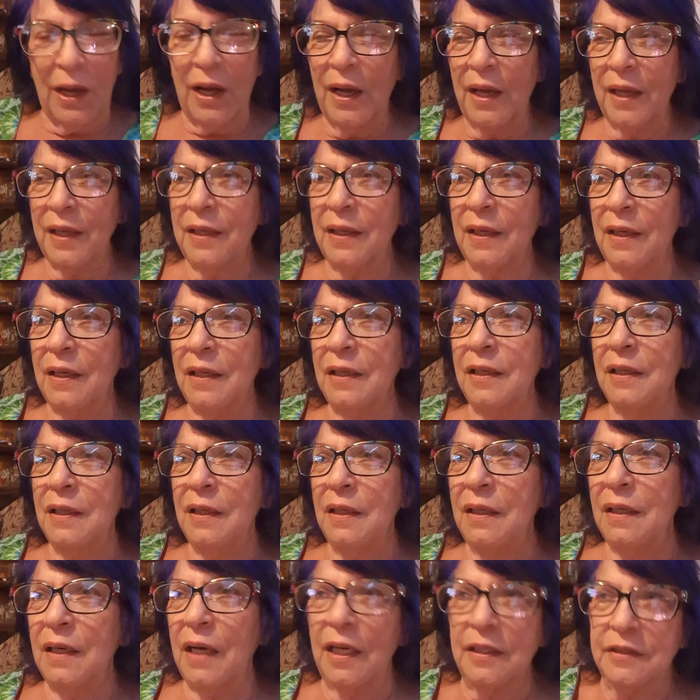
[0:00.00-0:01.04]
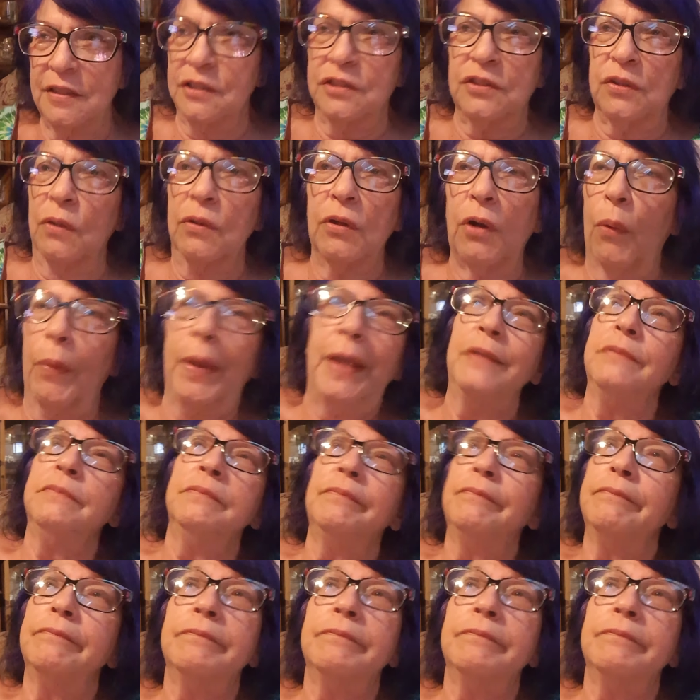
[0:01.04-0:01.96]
I just don't go in.